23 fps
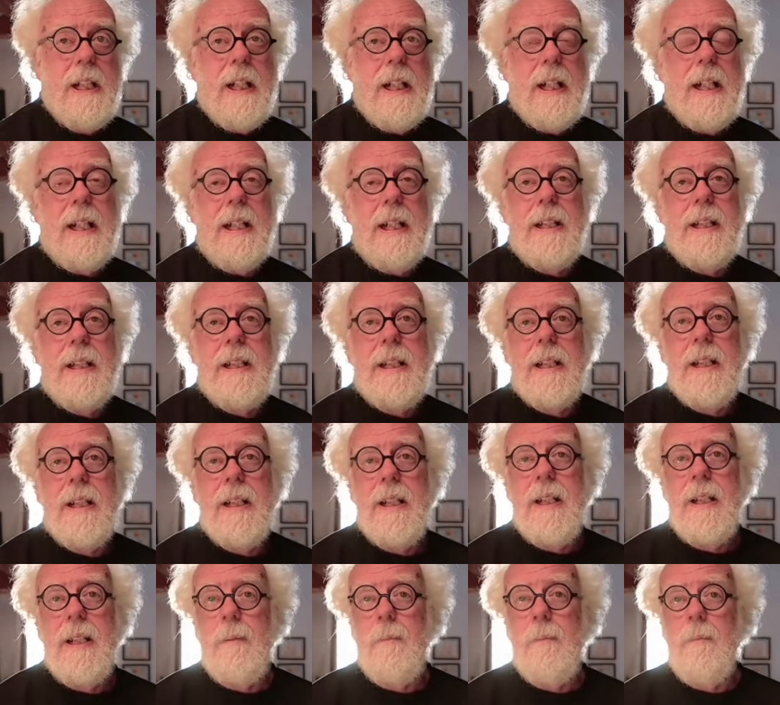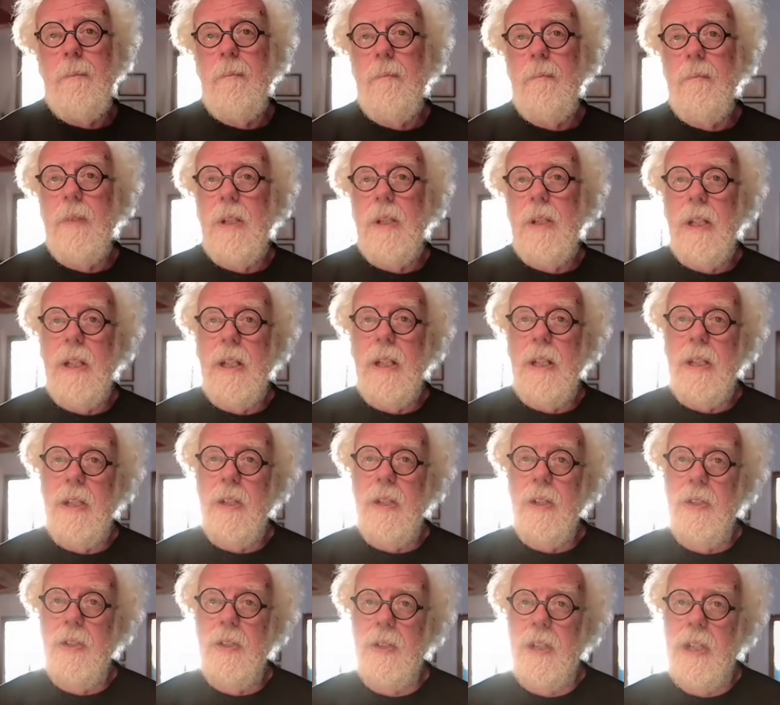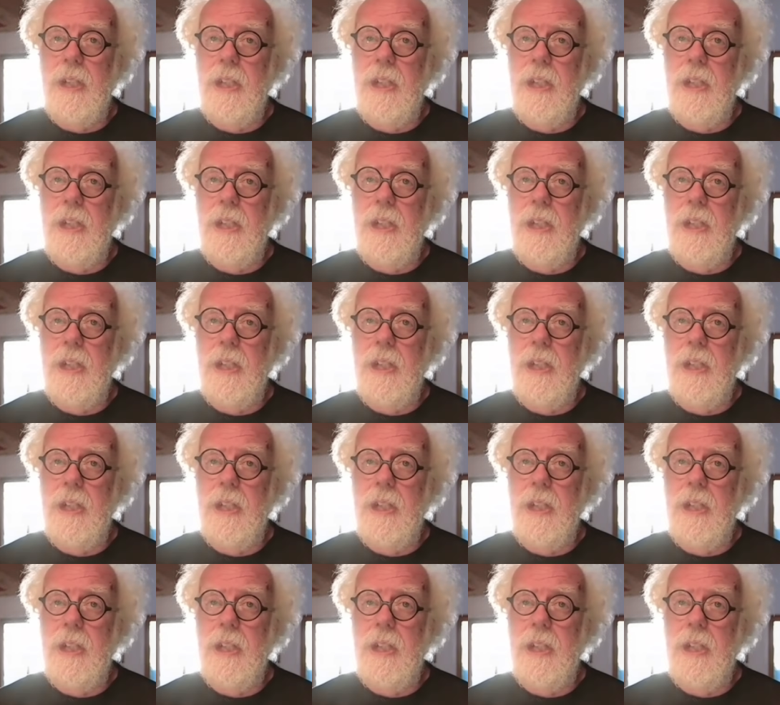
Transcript: And you're talking